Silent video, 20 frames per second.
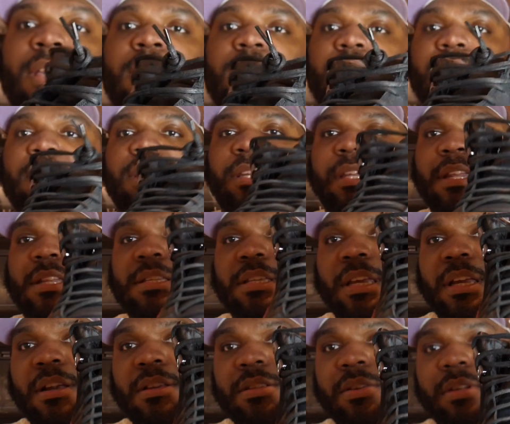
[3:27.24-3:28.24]
the
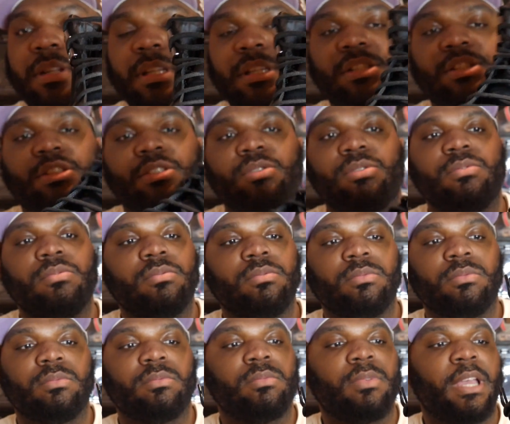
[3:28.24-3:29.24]
details on this shoe,
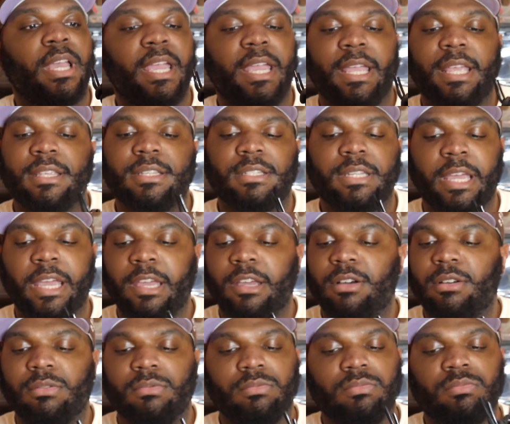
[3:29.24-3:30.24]
hands
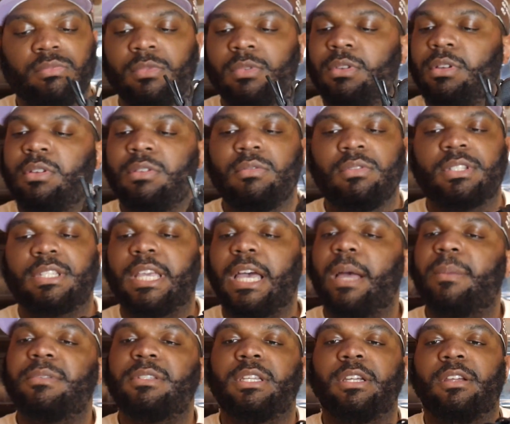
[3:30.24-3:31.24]
down,
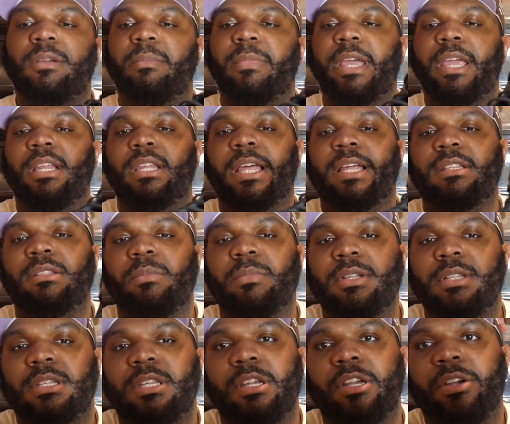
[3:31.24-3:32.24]
top tier, man. Like, the
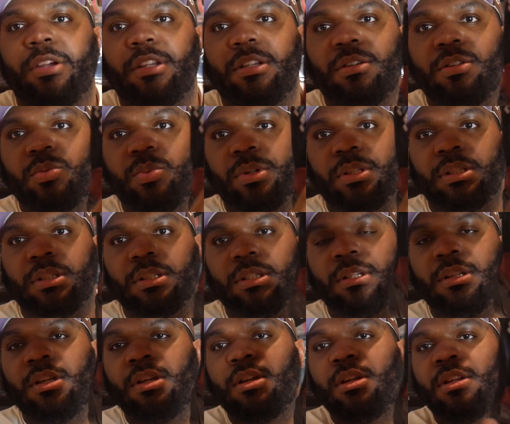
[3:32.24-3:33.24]
materials with
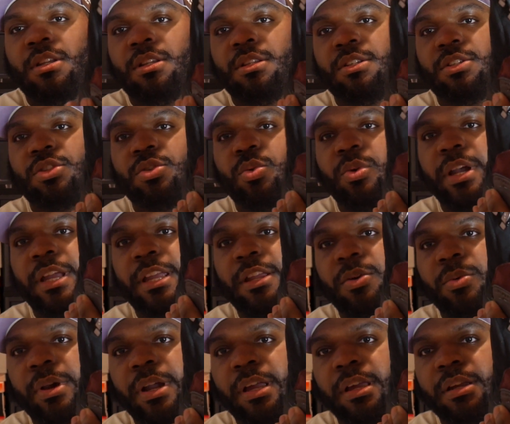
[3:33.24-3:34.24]
the suede
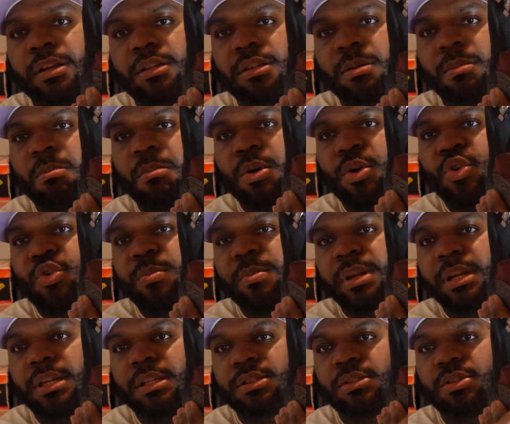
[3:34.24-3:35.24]
right here, the
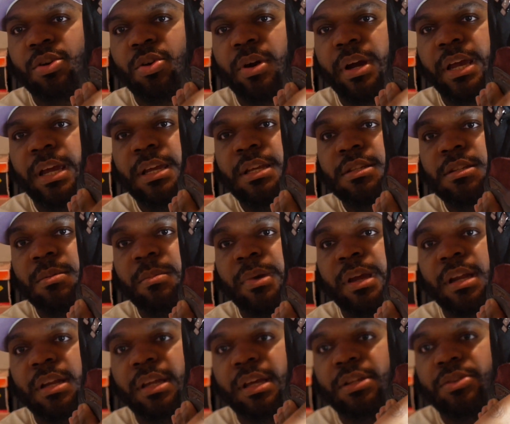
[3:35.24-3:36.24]
movement is crazy,
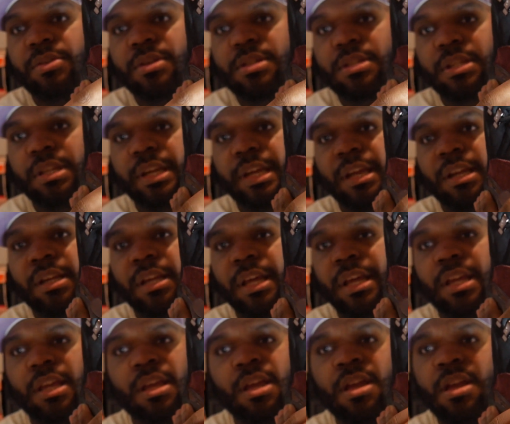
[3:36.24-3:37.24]
man. Like, you can see that,
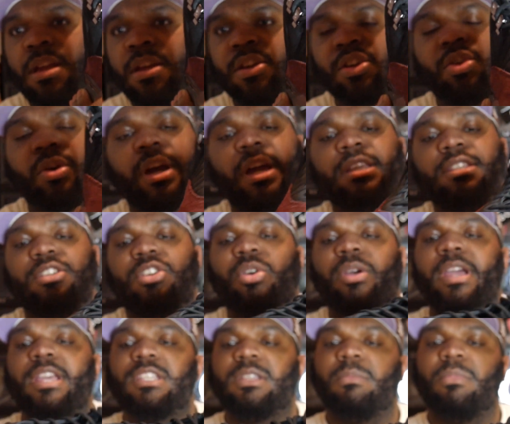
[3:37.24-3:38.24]
like,
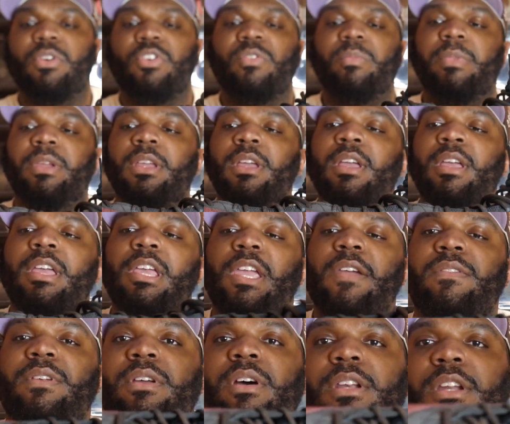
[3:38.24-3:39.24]
crazy movement.
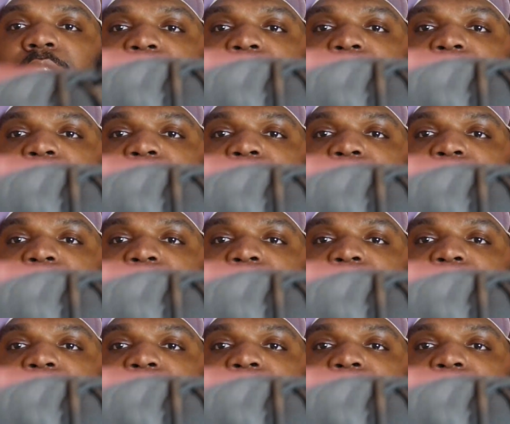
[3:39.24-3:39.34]
Even on the